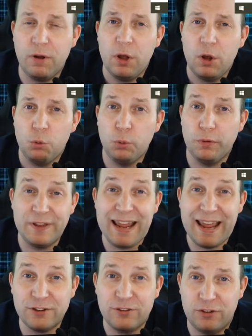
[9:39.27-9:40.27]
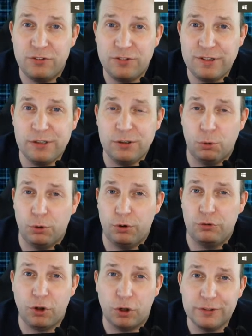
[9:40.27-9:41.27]
with an SSD or a
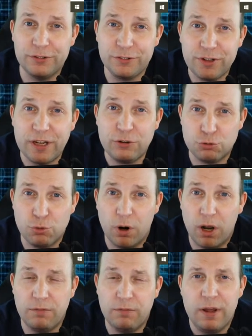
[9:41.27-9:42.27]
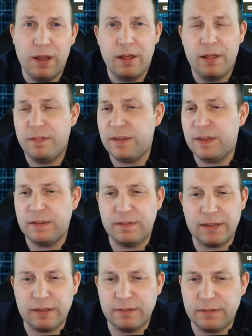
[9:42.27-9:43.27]
solid state drive. The, the,
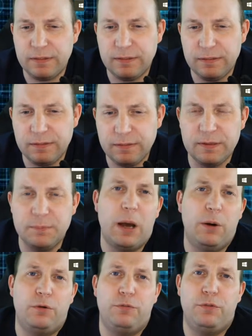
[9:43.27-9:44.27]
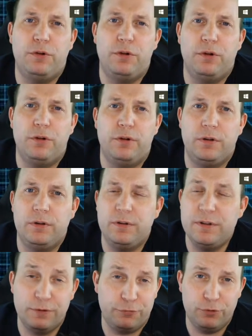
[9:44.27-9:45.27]
the amount of
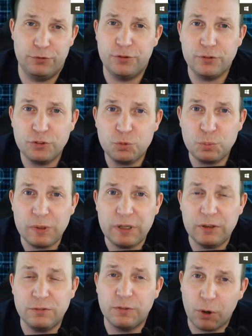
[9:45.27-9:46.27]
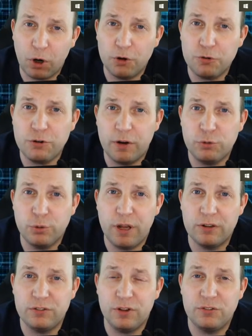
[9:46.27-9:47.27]
difference in speed from a hard drive to an
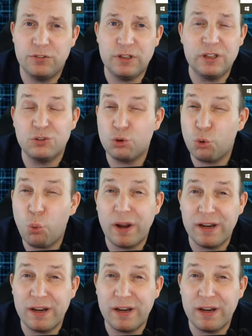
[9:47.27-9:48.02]
SSD is quite